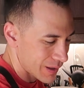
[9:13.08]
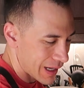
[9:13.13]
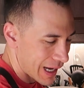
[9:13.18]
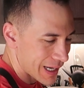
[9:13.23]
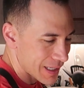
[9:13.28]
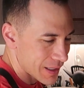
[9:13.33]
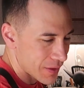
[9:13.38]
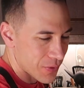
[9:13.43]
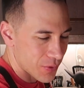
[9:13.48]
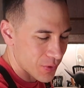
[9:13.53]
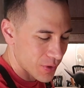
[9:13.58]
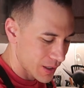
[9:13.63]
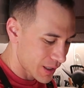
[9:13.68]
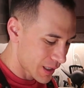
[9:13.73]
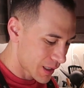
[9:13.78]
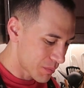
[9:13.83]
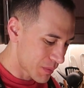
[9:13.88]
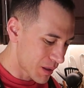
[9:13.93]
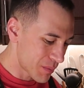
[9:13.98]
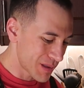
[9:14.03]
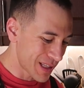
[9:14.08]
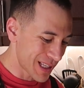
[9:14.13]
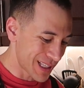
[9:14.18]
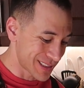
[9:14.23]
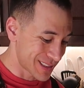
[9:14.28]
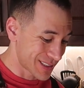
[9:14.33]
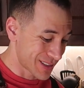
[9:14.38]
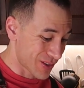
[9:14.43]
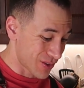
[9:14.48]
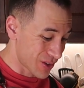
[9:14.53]
added maybe
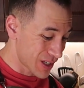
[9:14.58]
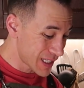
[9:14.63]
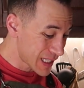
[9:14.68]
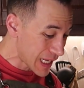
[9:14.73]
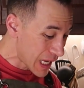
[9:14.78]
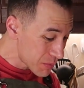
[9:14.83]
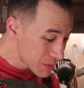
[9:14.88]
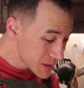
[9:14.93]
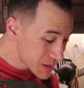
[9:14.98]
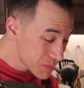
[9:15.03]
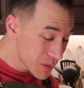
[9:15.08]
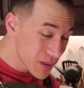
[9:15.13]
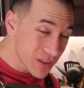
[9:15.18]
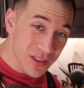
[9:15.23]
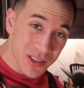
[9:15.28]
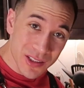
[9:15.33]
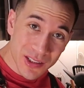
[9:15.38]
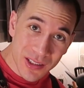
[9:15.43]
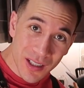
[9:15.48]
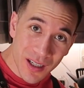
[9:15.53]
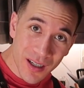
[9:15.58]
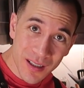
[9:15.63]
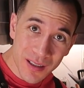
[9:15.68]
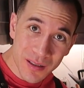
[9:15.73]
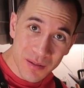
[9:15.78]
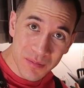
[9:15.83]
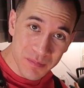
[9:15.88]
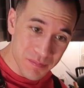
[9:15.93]
that's 3 tablespoons of salt.